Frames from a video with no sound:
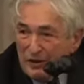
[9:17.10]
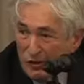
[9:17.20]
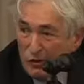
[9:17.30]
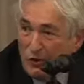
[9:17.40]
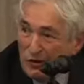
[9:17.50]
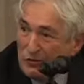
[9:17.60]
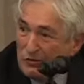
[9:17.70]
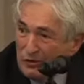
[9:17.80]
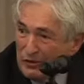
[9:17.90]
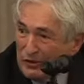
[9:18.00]
no
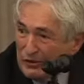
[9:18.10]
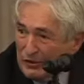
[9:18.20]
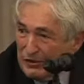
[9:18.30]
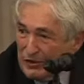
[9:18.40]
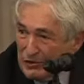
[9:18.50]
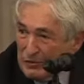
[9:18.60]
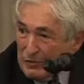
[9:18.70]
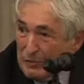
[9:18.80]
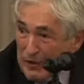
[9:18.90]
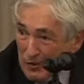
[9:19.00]
country that is
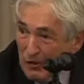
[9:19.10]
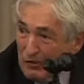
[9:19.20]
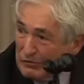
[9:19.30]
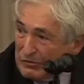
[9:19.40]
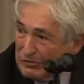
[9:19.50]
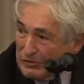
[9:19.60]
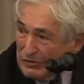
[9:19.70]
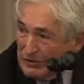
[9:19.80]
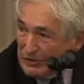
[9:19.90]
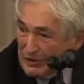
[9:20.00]
better off
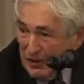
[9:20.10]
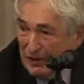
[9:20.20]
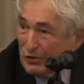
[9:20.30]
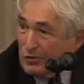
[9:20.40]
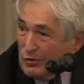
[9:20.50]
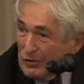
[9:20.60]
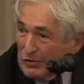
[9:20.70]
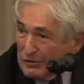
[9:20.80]
can ignore.